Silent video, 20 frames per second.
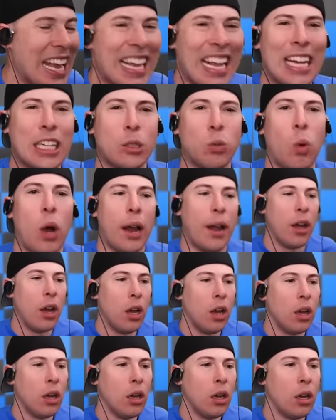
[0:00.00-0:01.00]
and guess what?
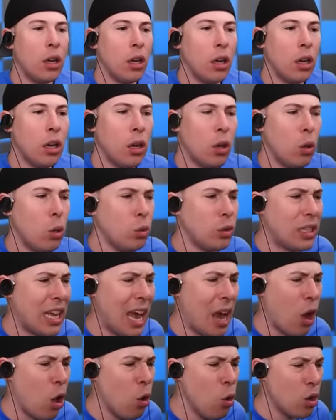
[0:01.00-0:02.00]
Who's
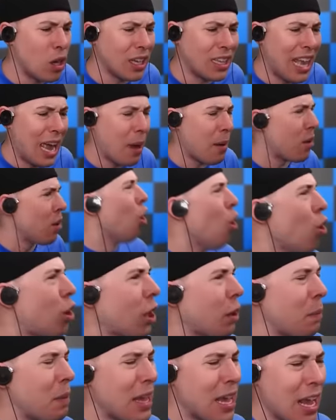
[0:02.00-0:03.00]
that? Who could that? Who
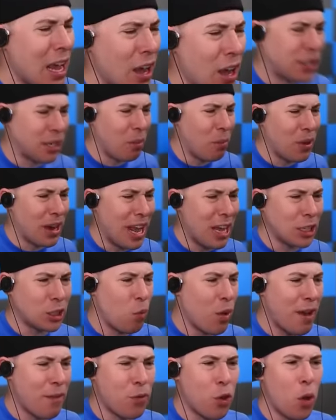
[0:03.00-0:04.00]
could be someone else?
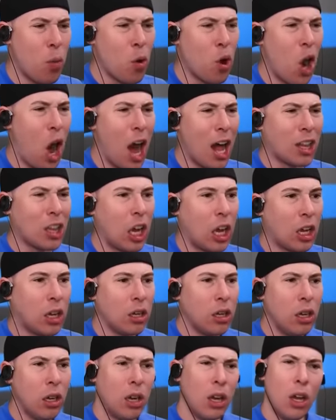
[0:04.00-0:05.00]
We have no more hot dog.
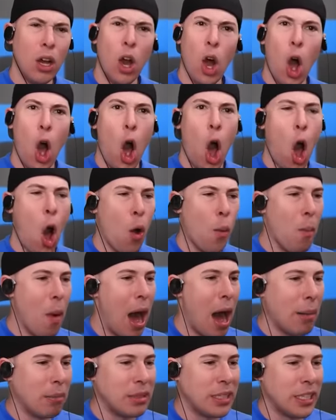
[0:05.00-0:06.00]
Oh,
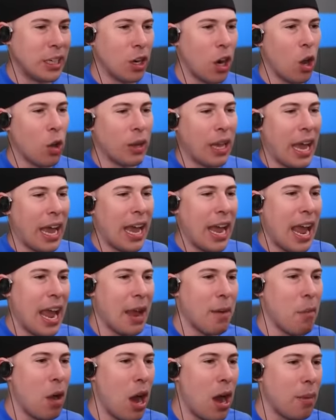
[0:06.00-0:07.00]
mom's here. Okay,
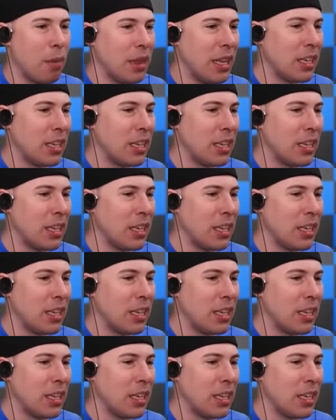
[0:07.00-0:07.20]
hey, mom,